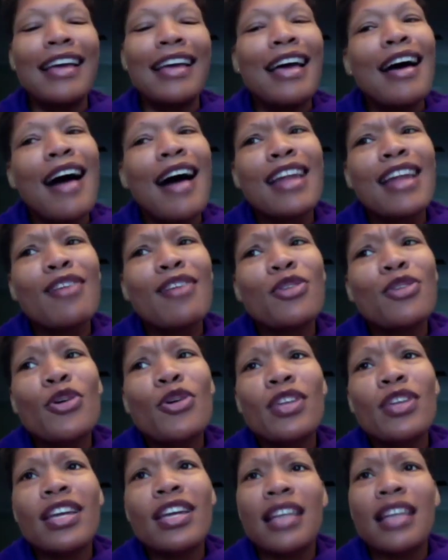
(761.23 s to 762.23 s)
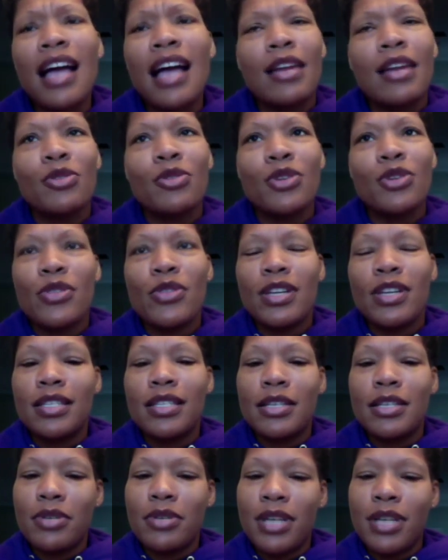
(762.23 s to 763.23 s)
I don't know that
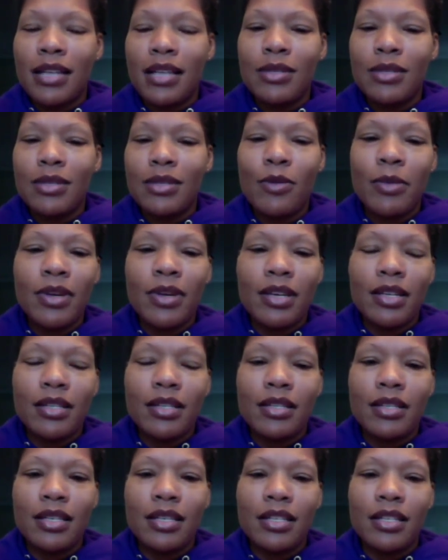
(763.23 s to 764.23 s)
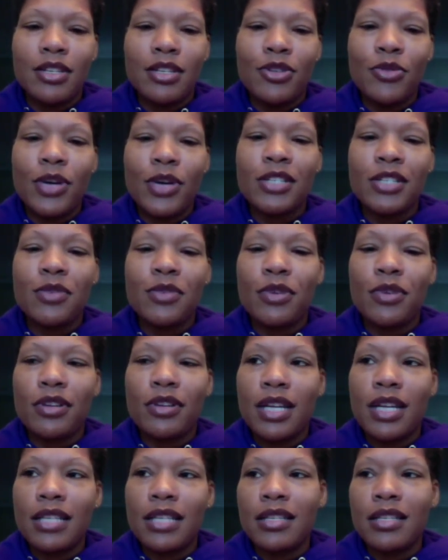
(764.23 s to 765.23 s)
synchronized swimming is a direction we're
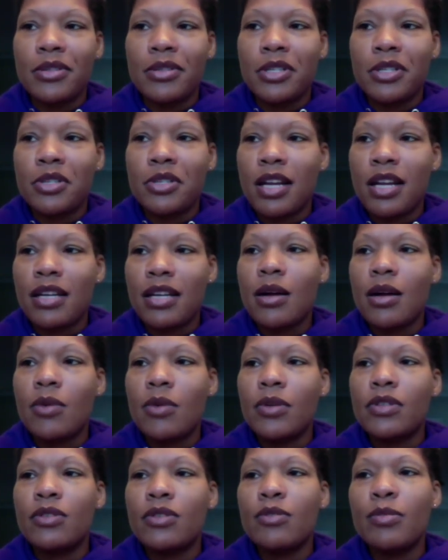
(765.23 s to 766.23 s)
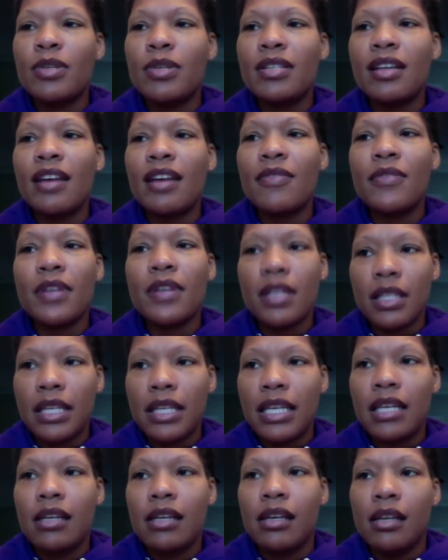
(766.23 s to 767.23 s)
necessarily trying to go into, but
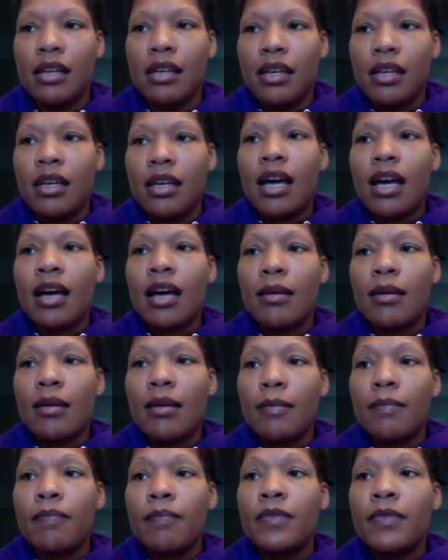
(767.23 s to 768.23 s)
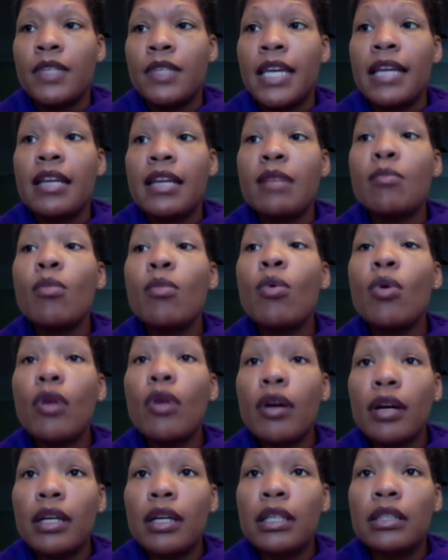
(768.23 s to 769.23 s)
definitely getting
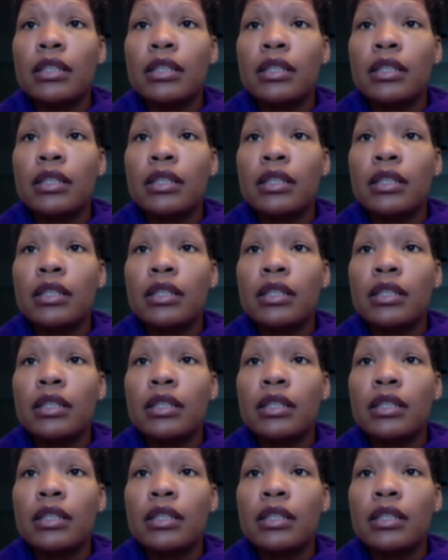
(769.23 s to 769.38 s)
more